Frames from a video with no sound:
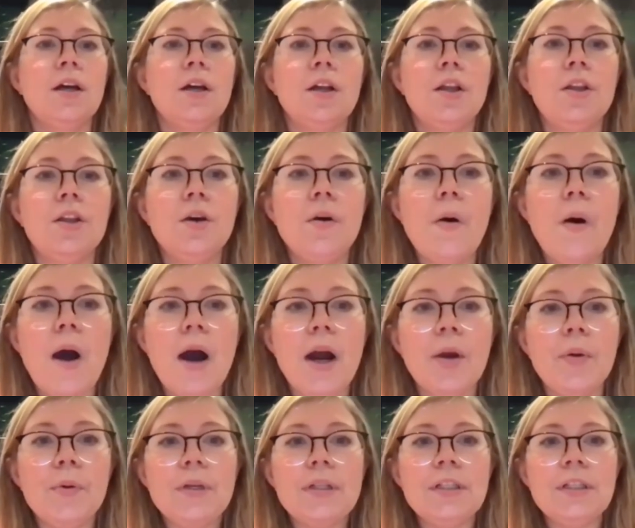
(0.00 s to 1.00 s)
Now I
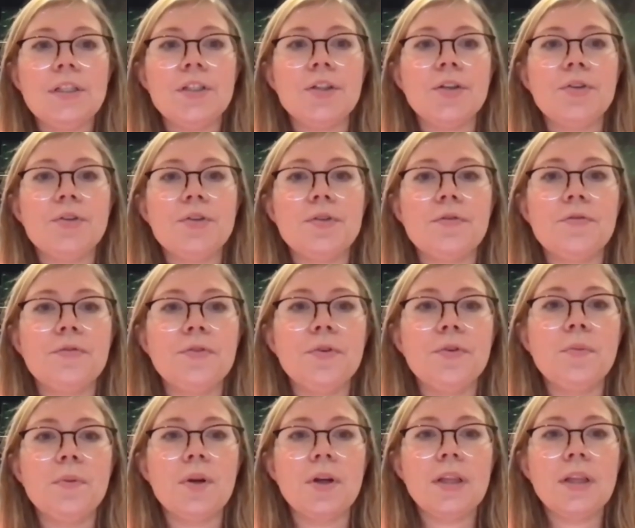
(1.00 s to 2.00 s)
will discuss a
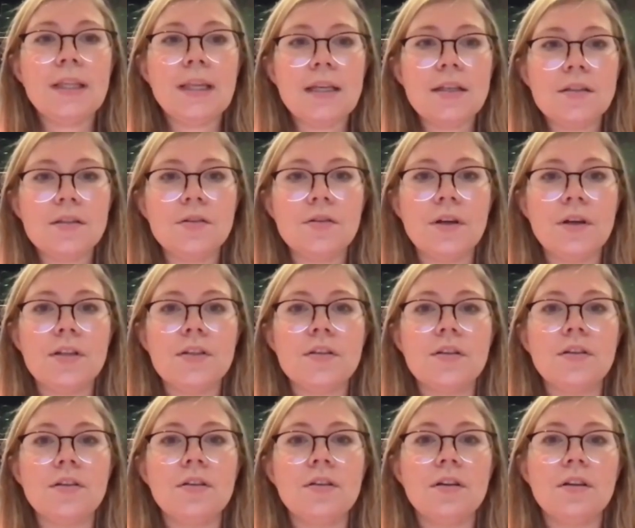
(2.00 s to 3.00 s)
few blood tests, so it's
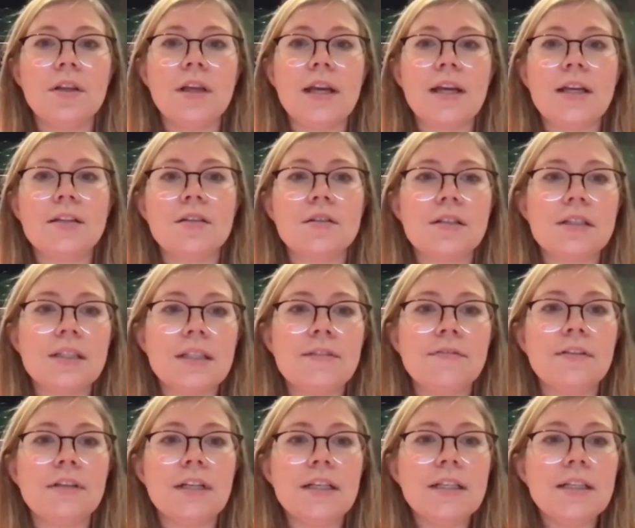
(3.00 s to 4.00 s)
a
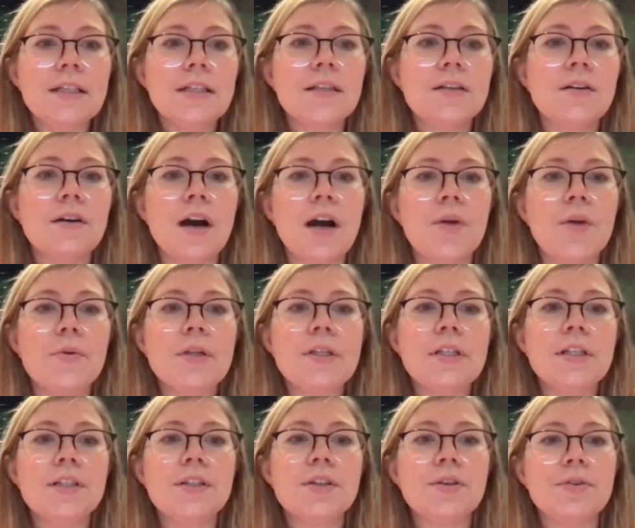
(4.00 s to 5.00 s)
non-exhaustive list. So I will
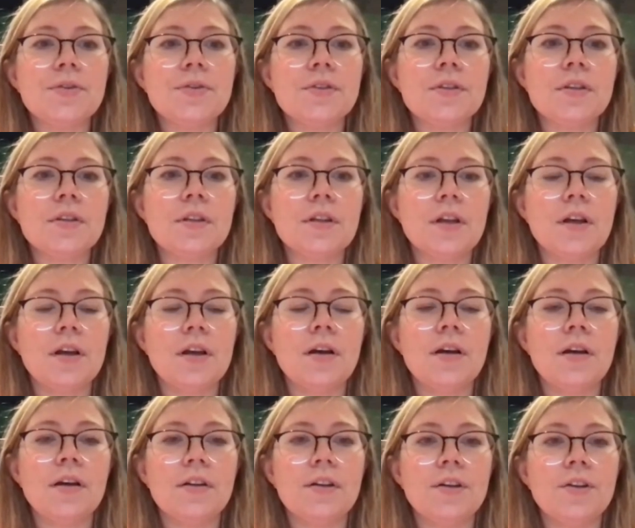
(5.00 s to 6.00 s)
discuss
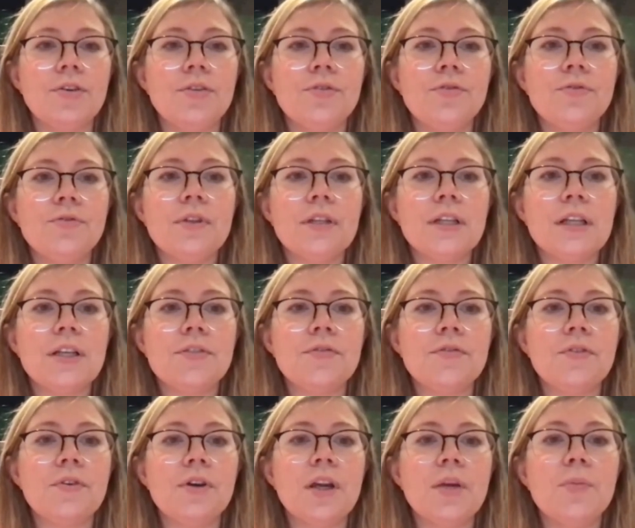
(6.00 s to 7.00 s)
the usefulness
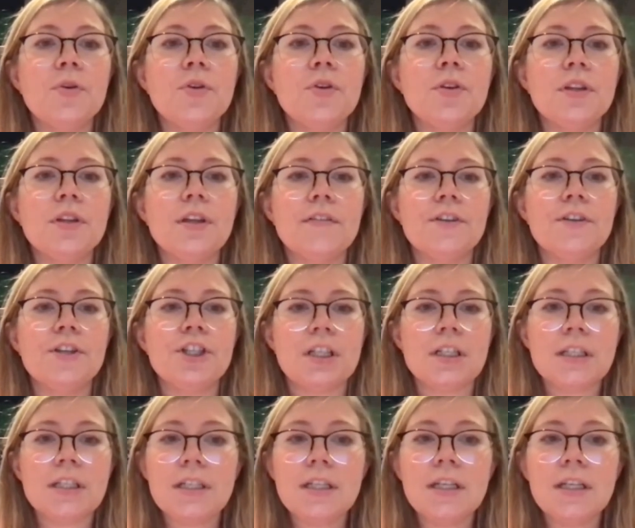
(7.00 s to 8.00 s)
for
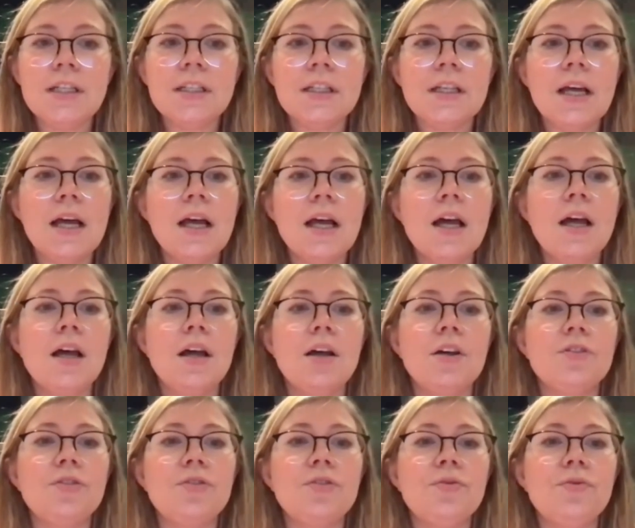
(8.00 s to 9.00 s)
immunodeficiencies
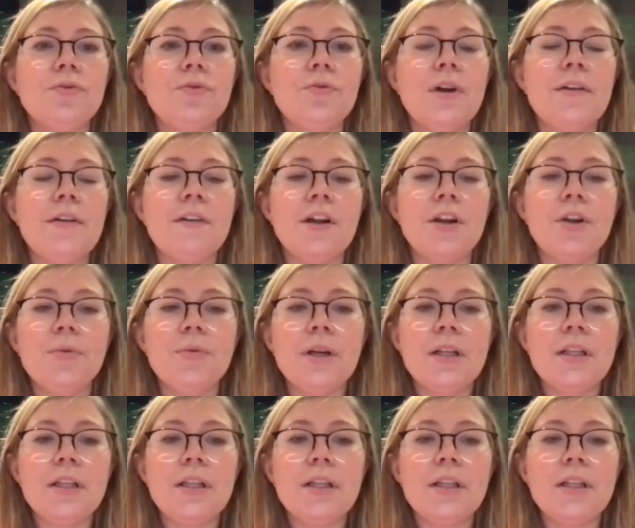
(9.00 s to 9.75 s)
to evaluate